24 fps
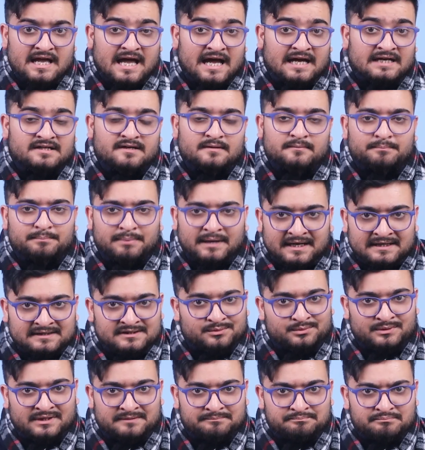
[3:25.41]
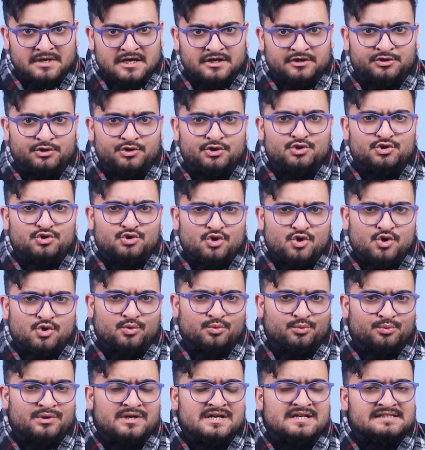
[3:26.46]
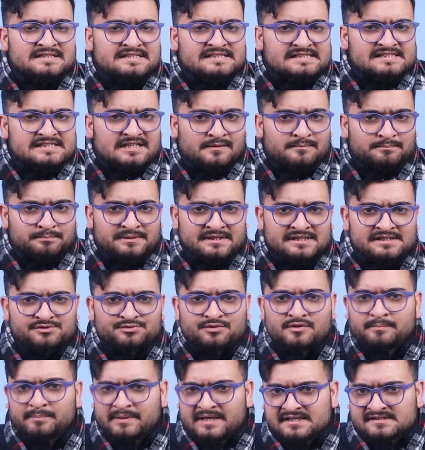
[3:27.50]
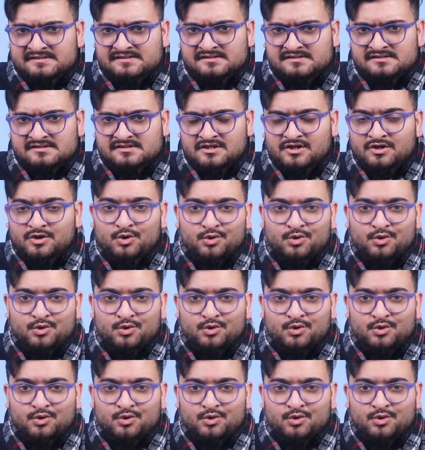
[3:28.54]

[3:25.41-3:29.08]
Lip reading: And by the way, do you know where these companies were based?